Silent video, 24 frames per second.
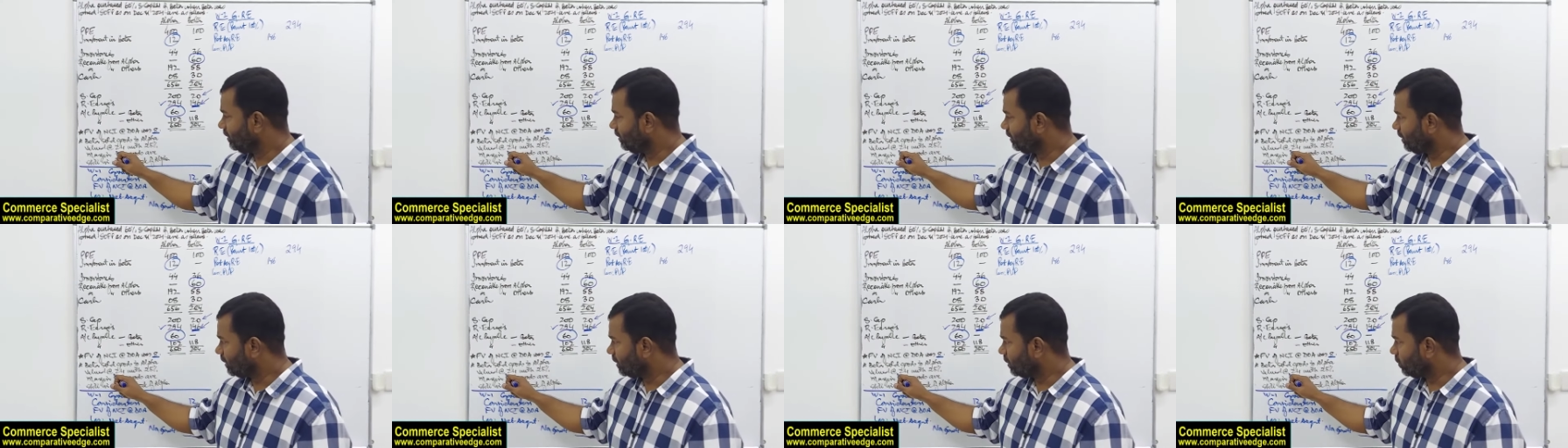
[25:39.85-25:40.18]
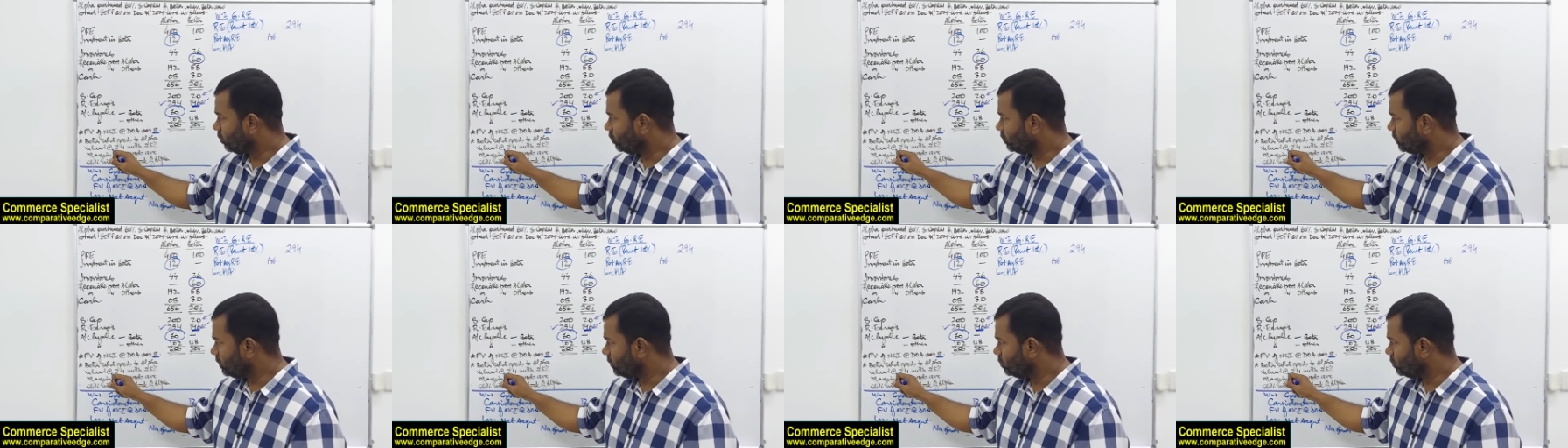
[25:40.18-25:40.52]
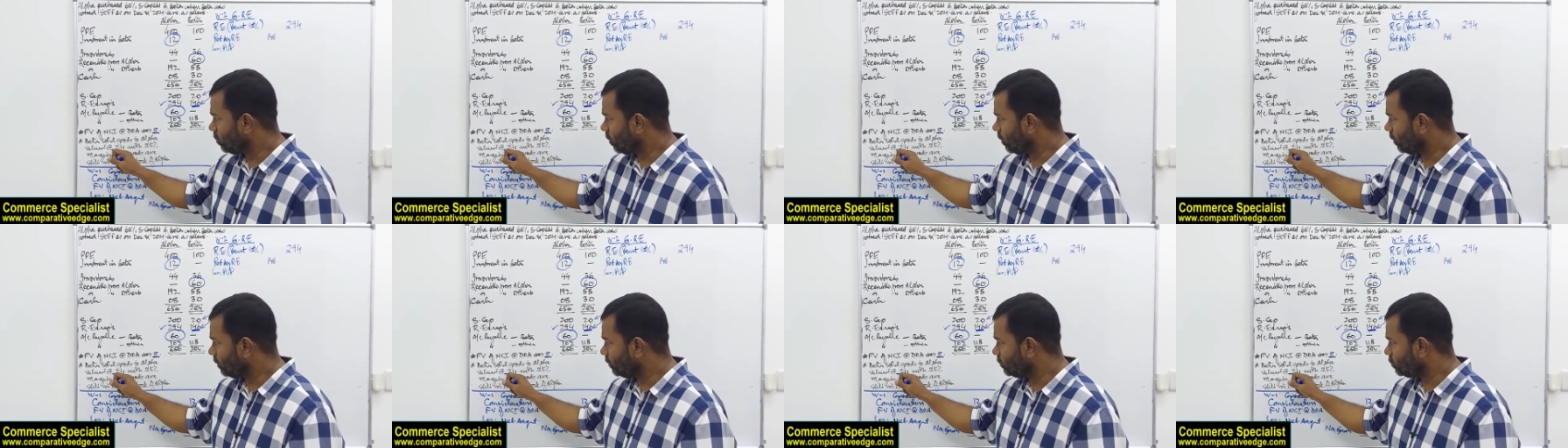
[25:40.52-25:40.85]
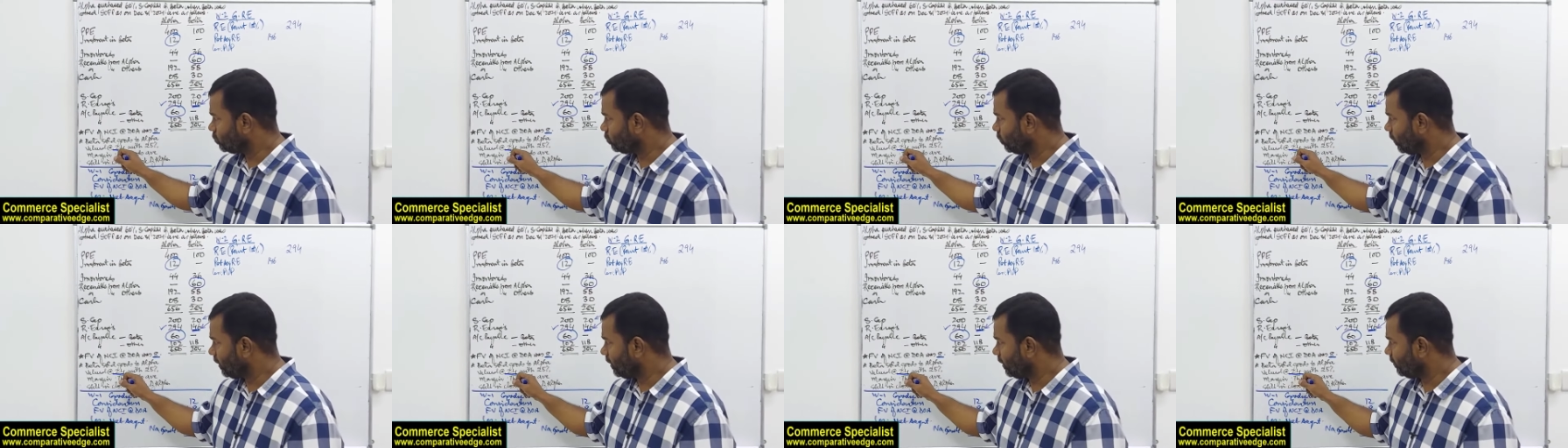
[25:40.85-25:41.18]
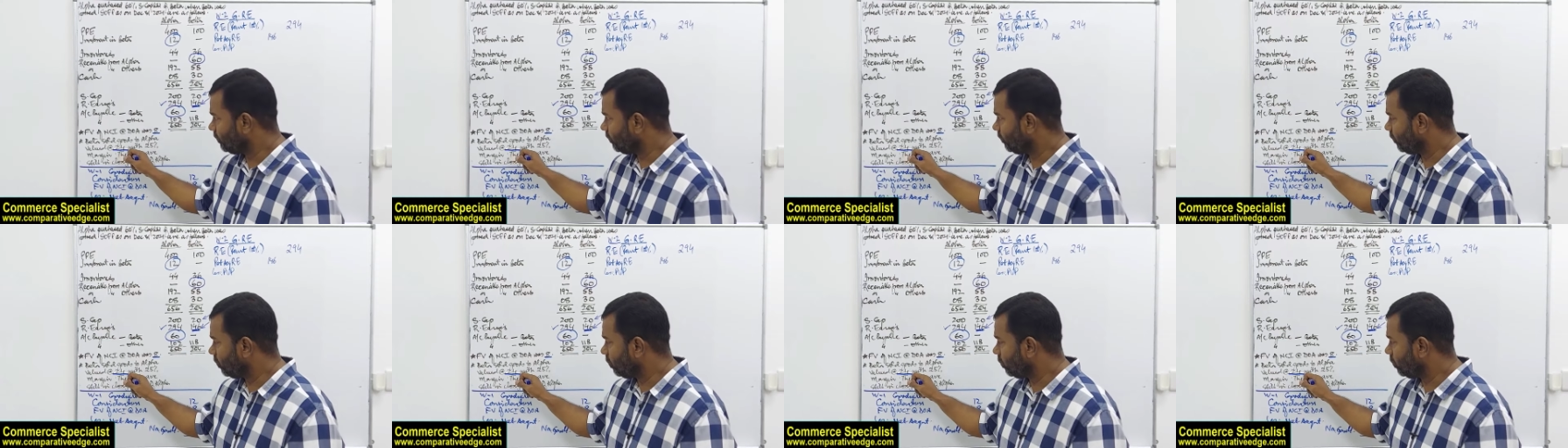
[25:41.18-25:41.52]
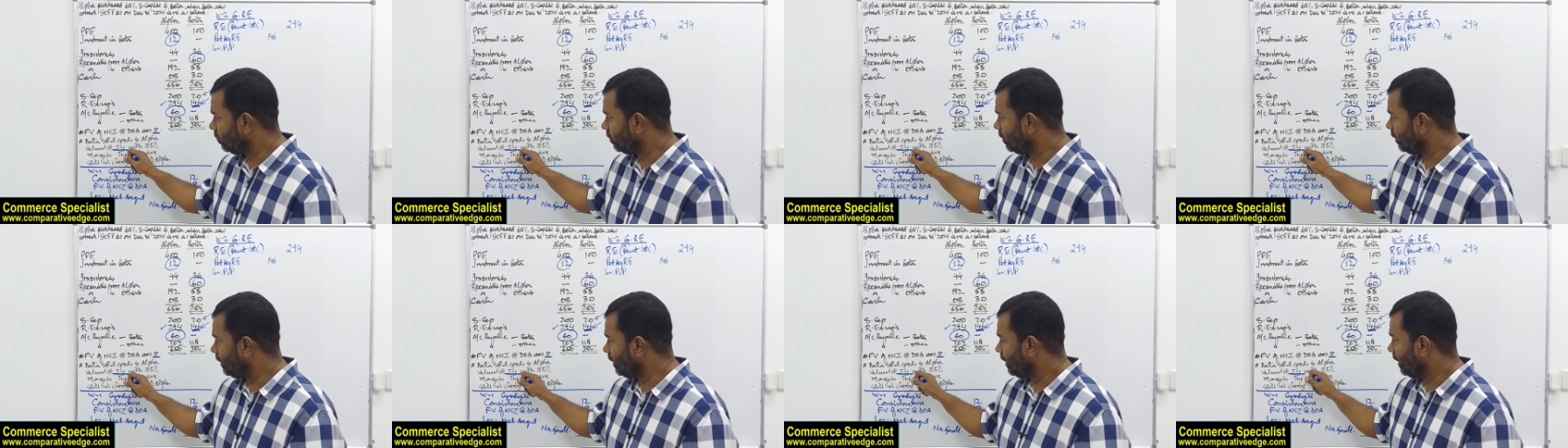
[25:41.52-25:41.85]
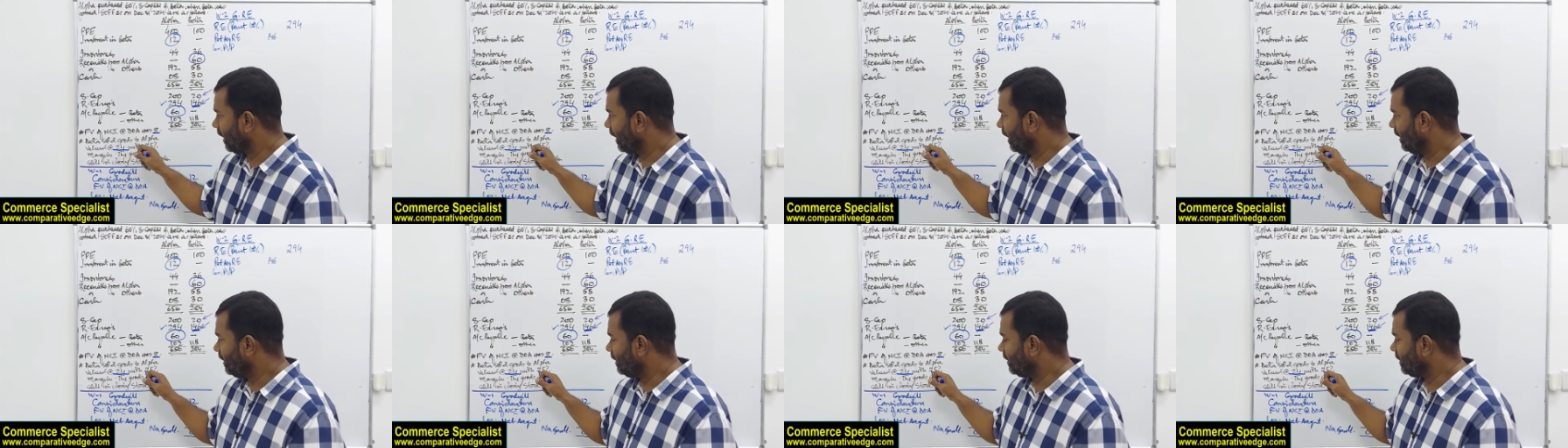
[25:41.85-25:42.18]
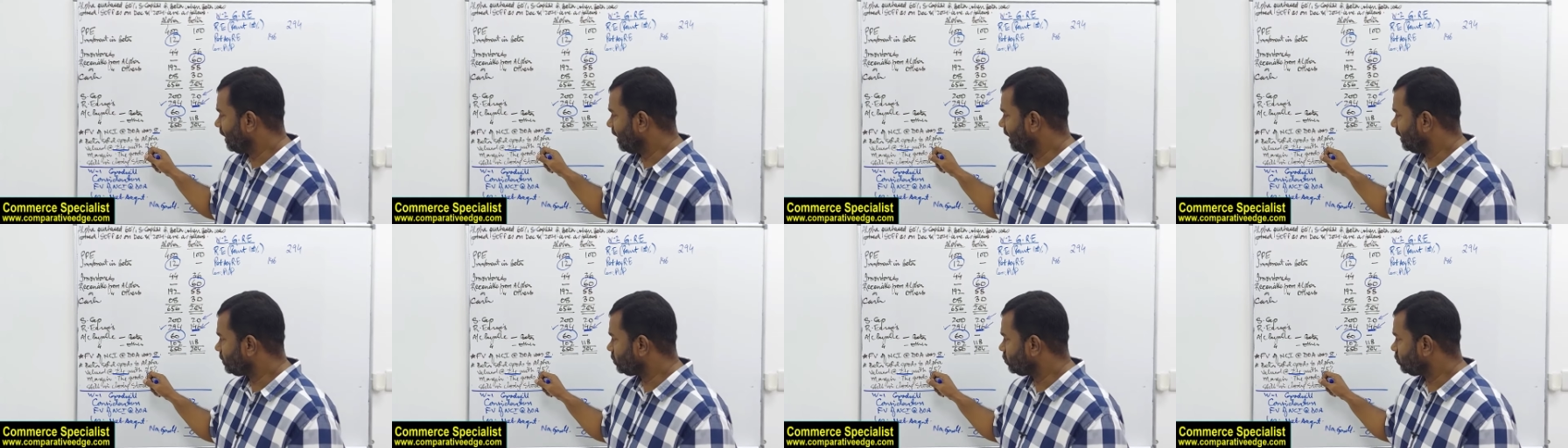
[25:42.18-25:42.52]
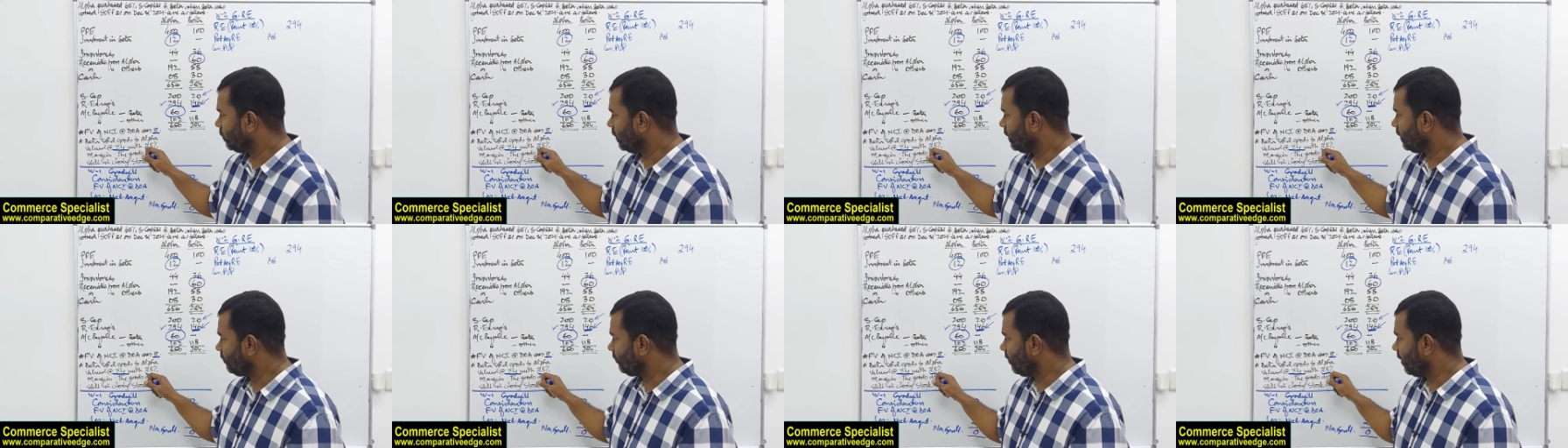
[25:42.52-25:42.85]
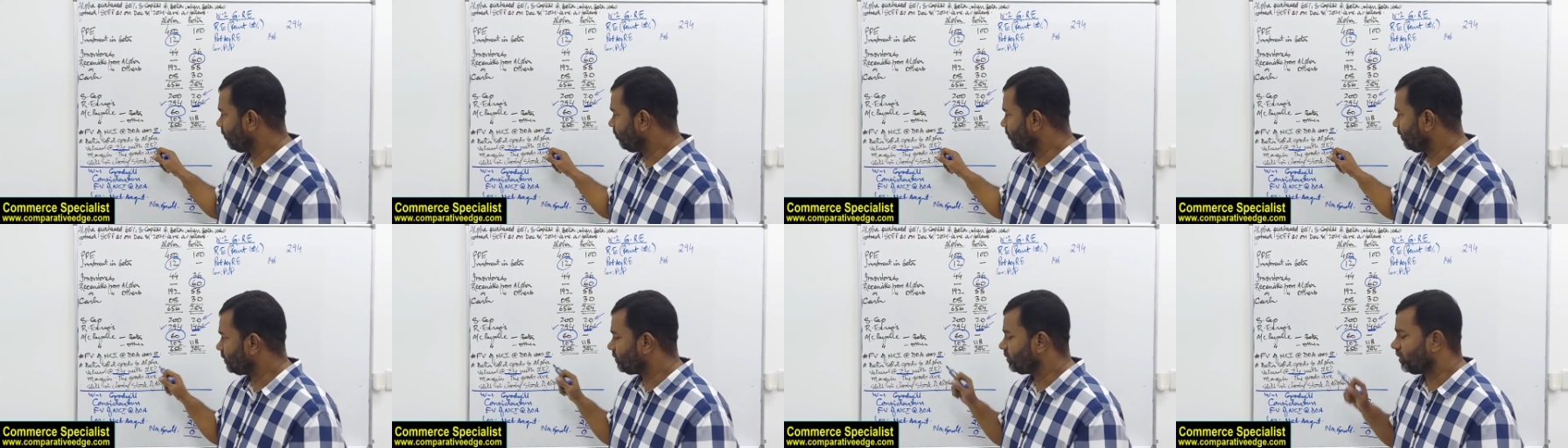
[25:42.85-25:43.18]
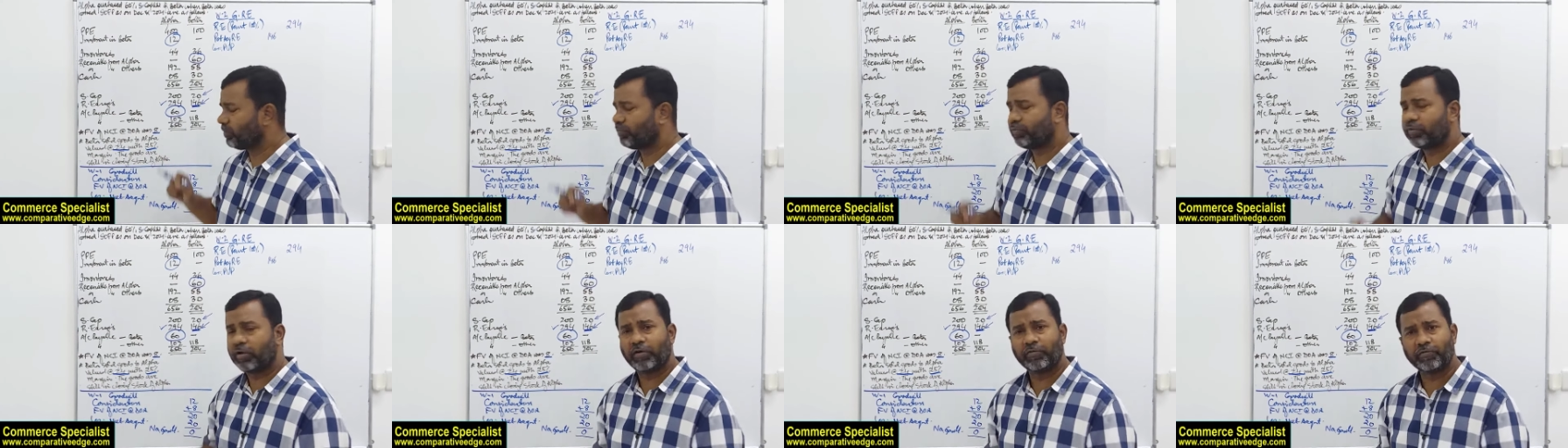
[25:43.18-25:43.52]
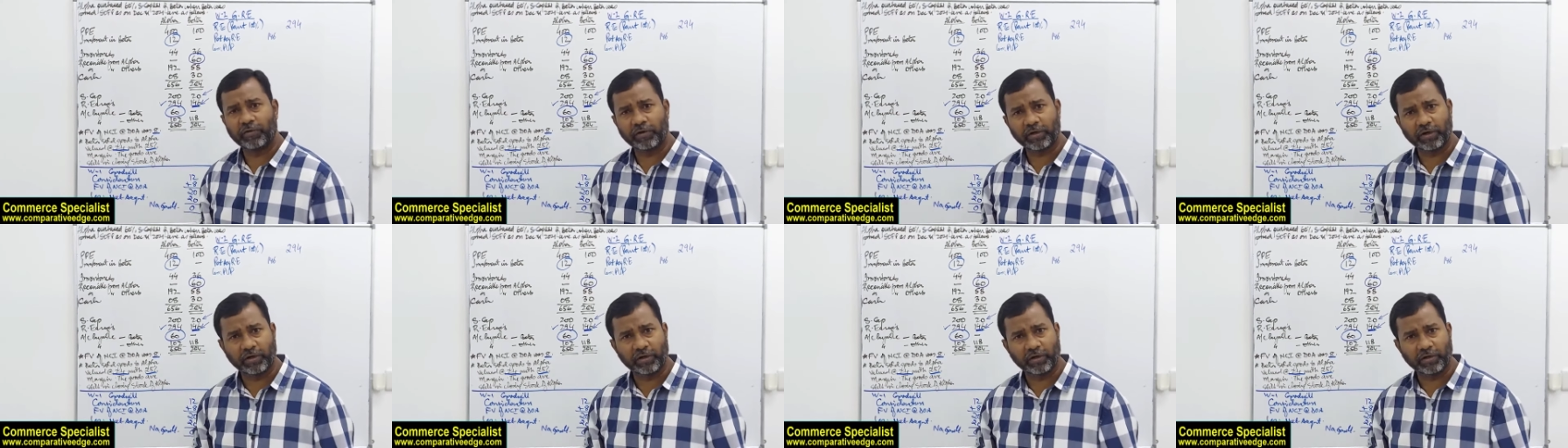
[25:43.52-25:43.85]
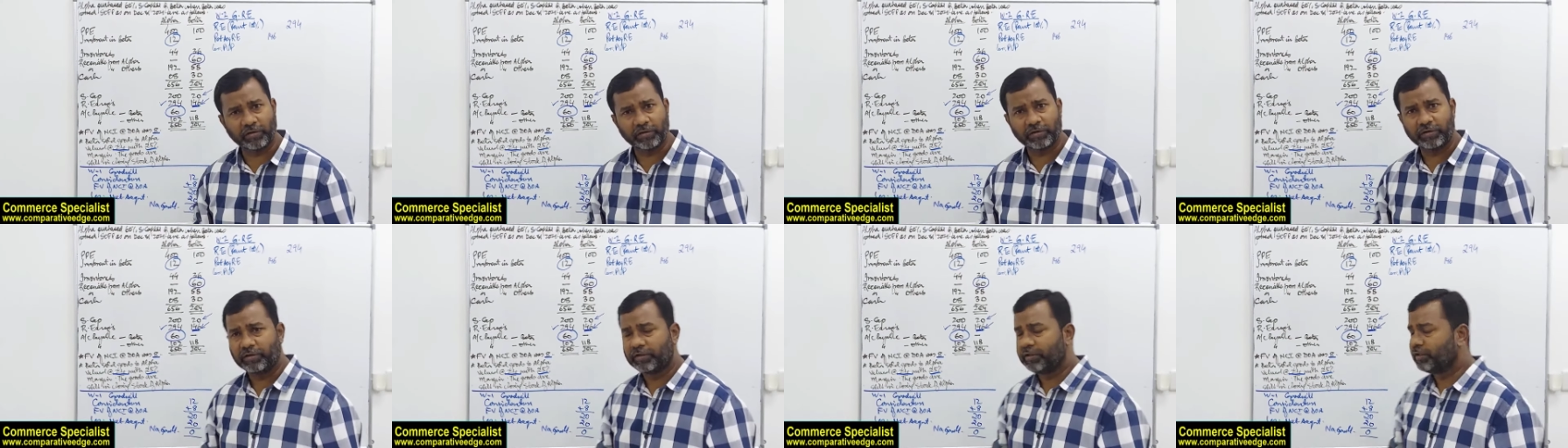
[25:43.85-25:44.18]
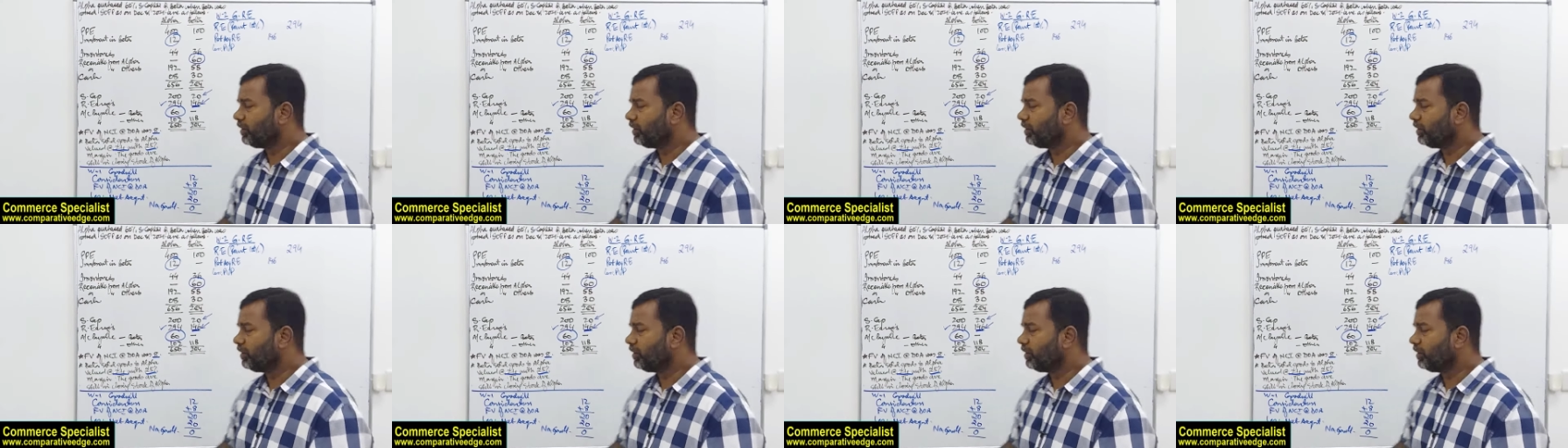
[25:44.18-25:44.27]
the closing stock is 24 and it has 25% profit in it.